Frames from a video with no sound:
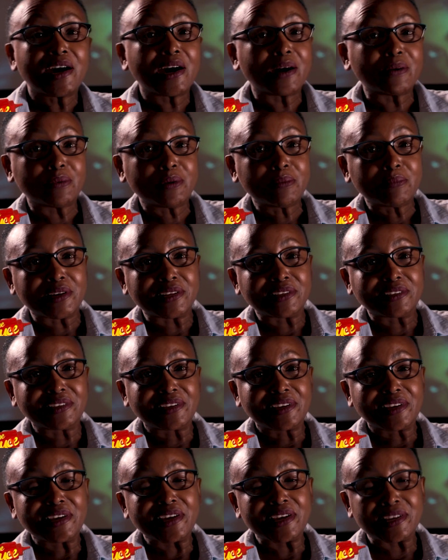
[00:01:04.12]
A woman
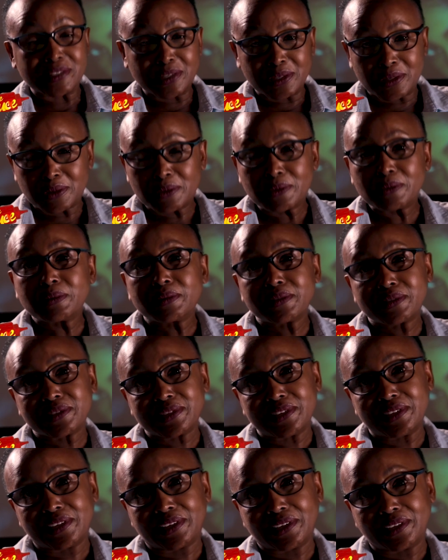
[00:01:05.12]
is a truth
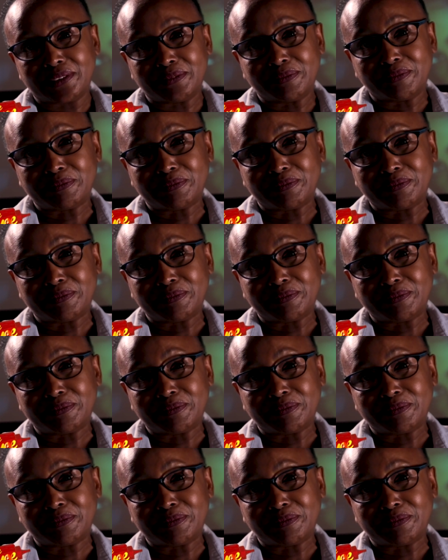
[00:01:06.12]
seeker.